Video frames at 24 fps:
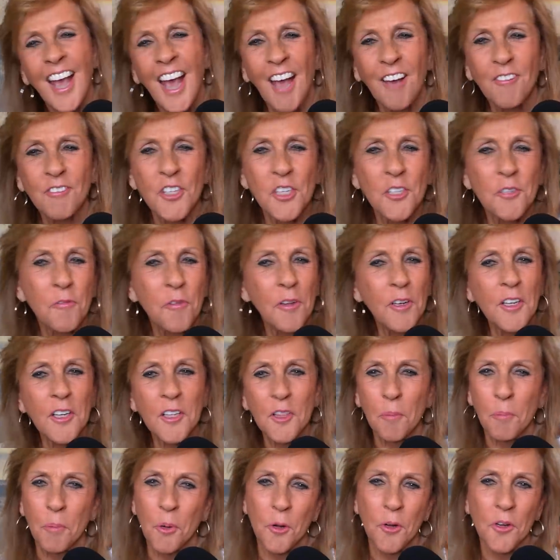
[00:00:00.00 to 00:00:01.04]
I was just
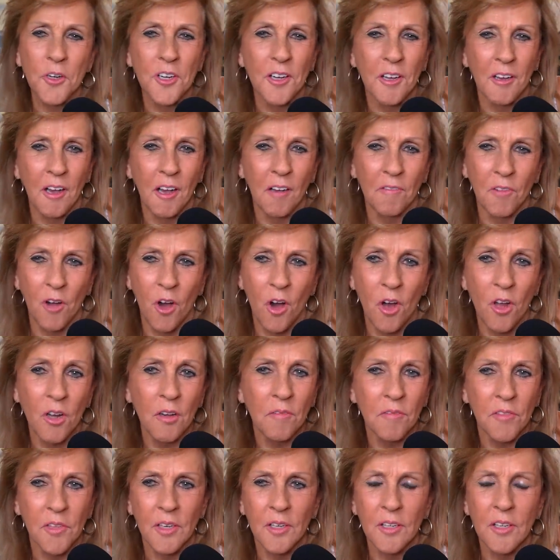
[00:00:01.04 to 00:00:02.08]
feeling the burden of all
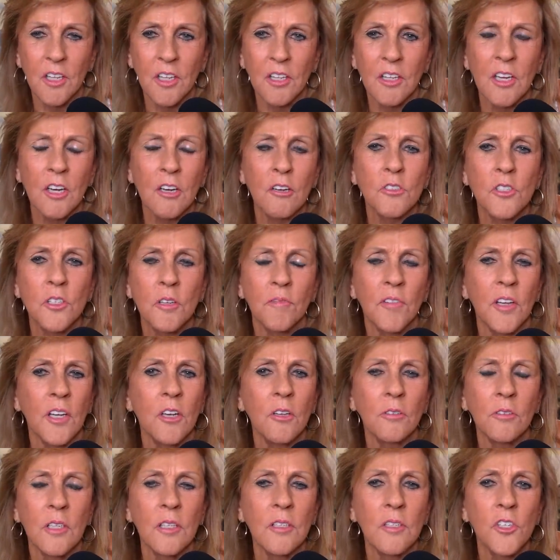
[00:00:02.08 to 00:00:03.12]
of the years of the
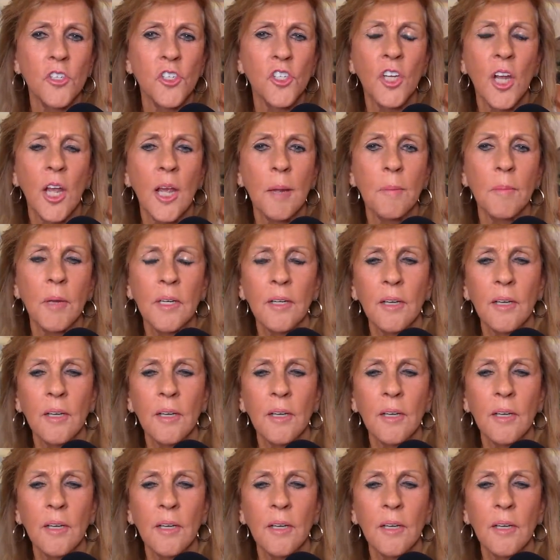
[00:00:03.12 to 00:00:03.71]
guilt and the shame.